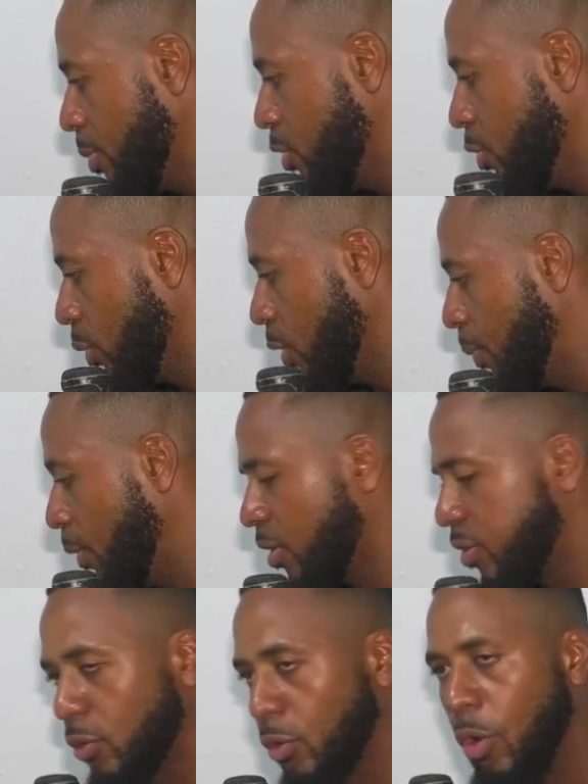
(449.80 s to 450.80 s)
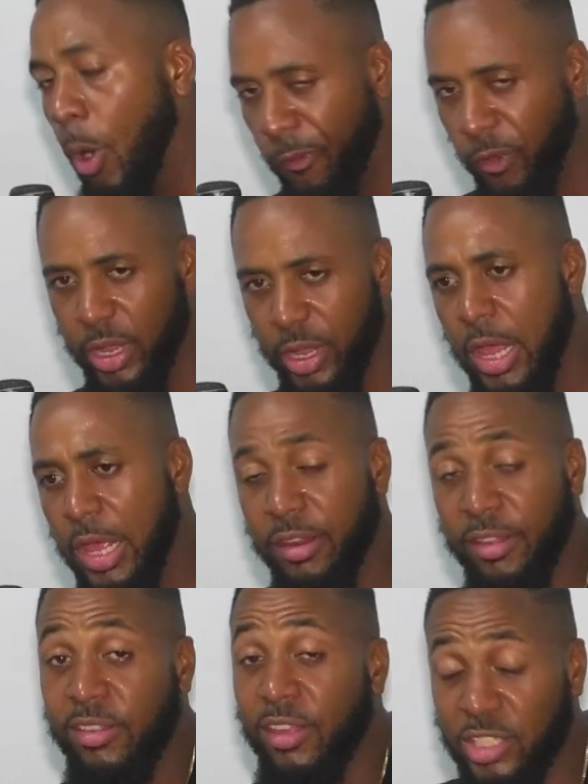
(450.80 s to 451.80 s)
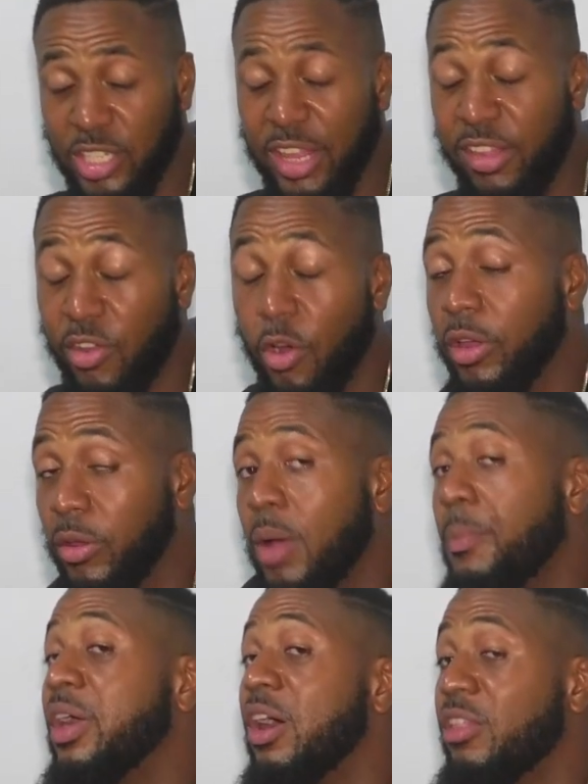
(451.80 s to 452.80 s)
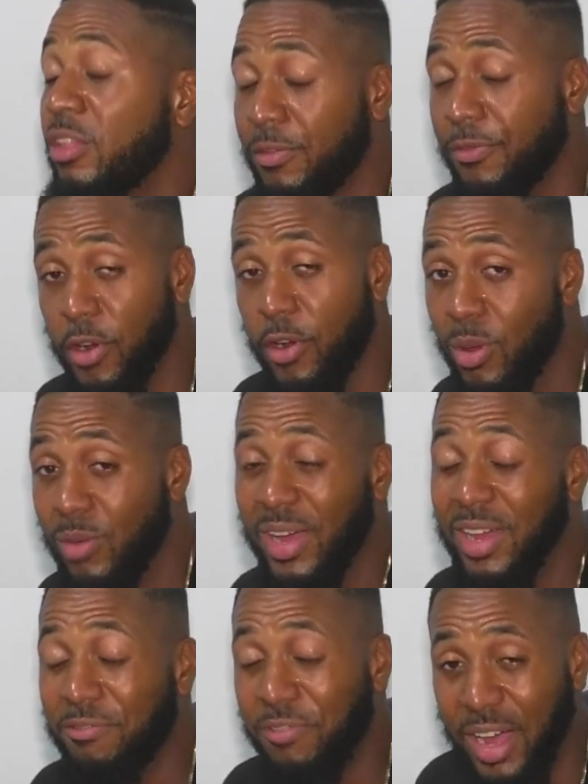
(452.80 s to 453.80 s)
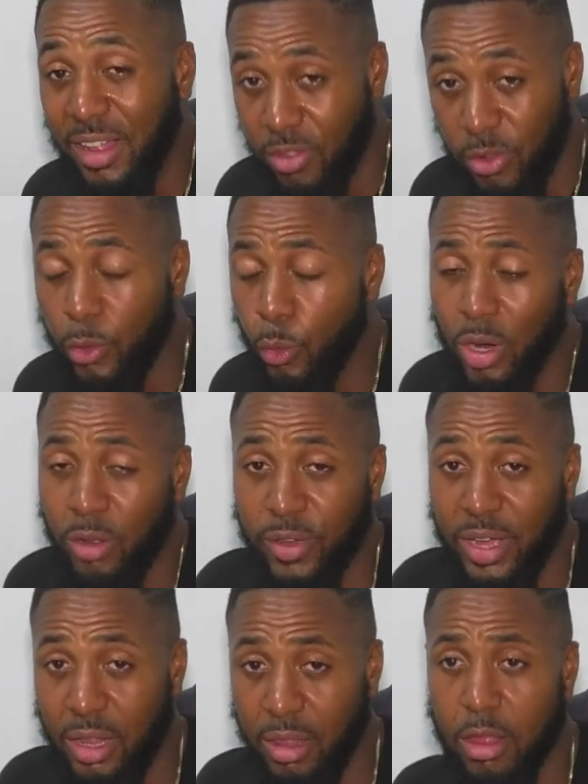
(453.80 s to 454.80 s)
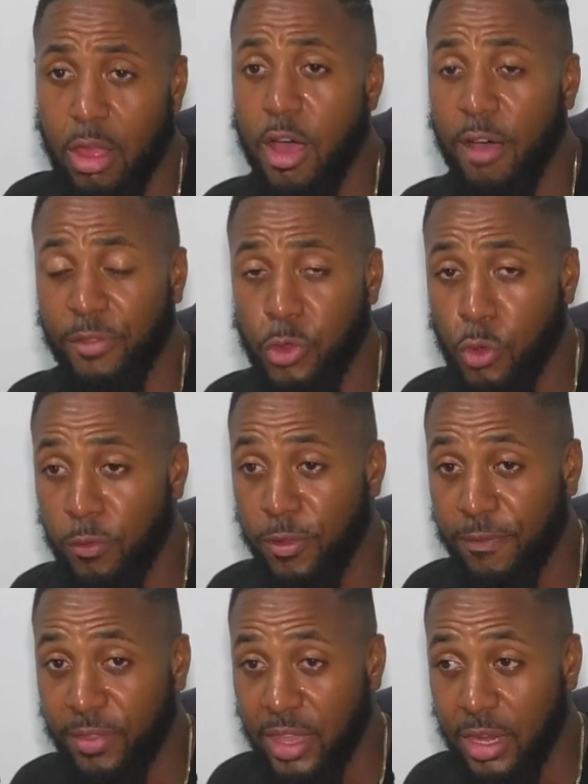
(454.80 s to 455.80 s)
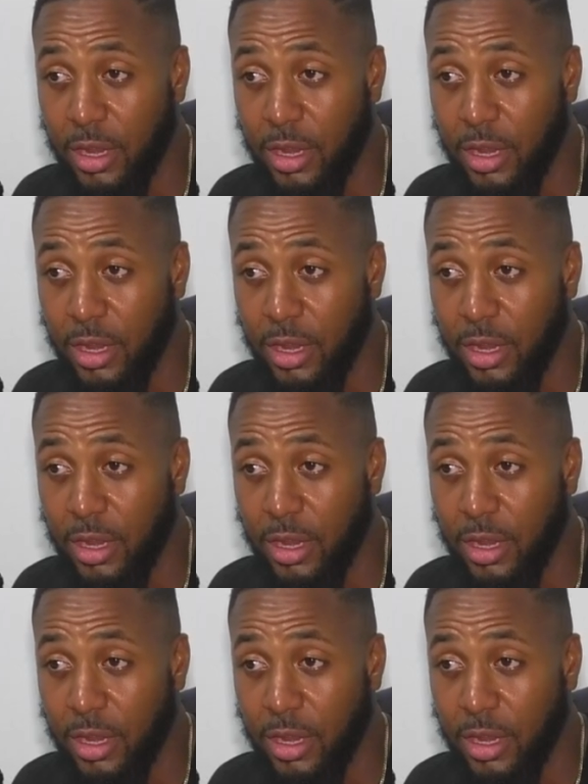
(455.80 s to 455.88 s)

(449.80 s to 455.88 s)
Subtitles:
pull through. Hopefully, this is actually historic because it's the first who have advanced to the quarterfinals of the U15.